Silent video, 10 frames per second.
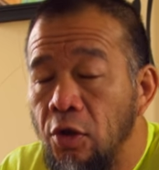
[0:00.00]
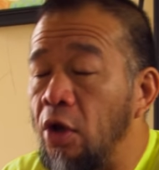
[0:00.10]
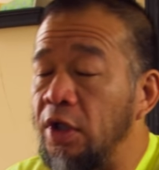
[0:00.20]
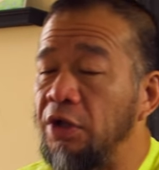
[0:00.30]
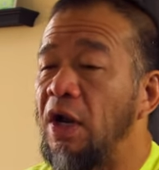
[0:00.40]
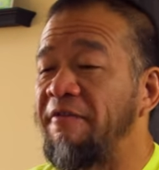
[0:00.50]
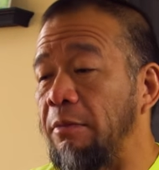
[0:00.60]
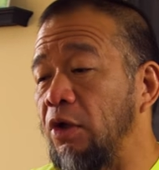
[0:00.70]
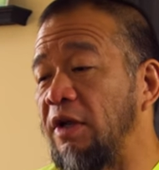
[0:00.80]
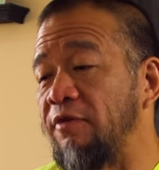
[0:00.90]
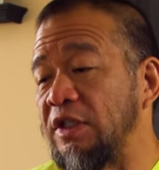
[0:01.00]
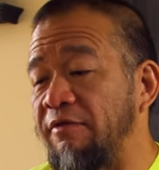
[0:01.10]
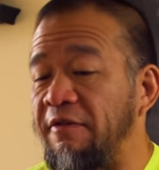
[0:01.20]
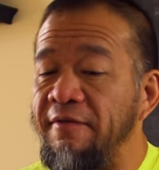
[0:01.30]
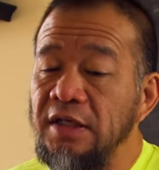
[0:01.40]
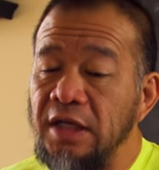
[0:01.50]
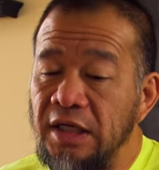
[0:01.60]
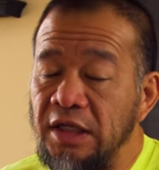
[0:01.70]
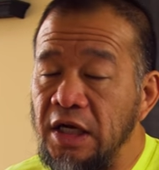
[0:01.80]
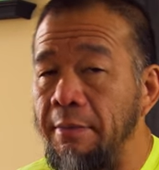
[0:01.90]
On the other hand, if I'm looking for self-defense and
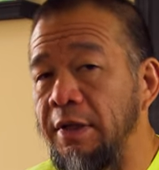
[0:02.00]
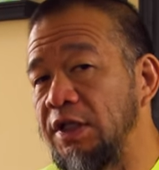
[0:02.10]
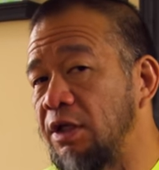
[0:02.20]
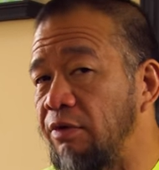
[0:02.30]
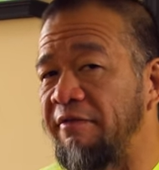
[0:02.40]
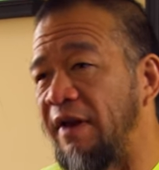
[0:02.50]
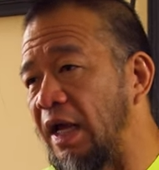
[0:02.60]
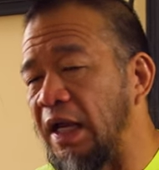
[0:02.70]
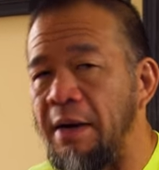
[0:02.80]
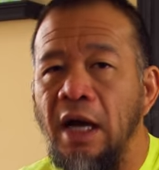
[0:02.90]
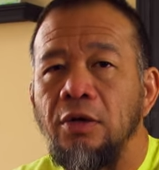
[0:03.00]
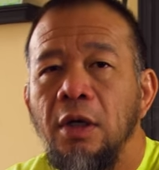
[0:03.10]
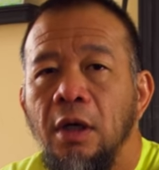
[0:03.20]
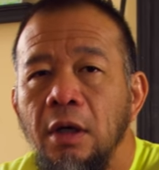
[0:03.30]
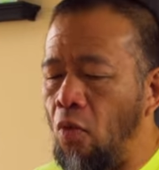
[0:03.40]
I see competition, red flag and I'm out.